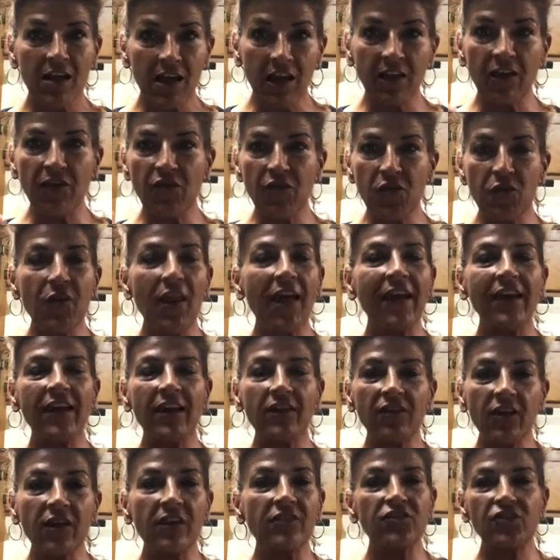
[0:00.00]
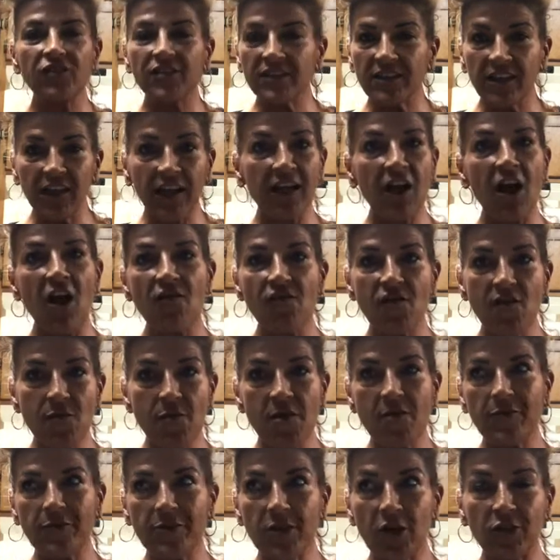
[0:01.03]
And if you like, it, just click off of
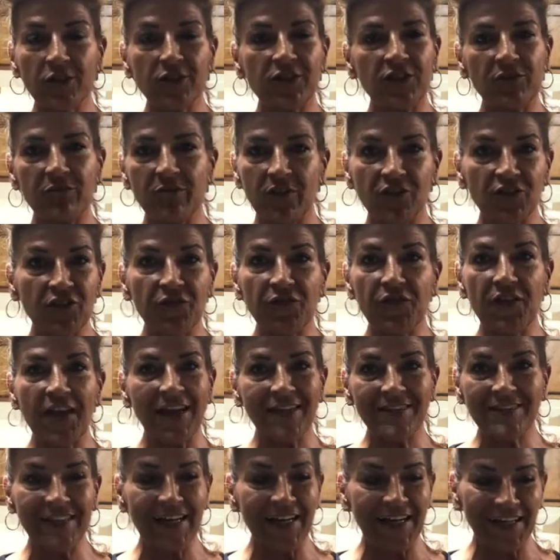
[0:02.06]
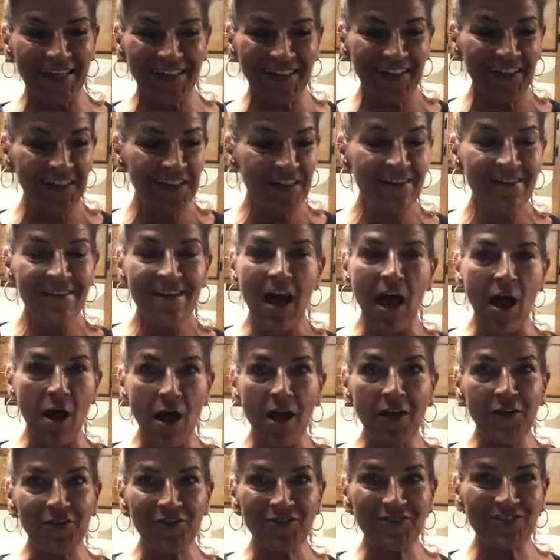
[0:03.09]
me if I'm talking too much. If you can't take it,
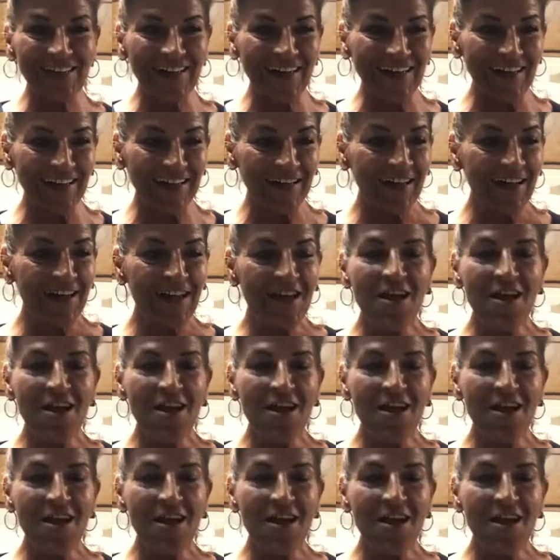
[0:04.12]
I understand.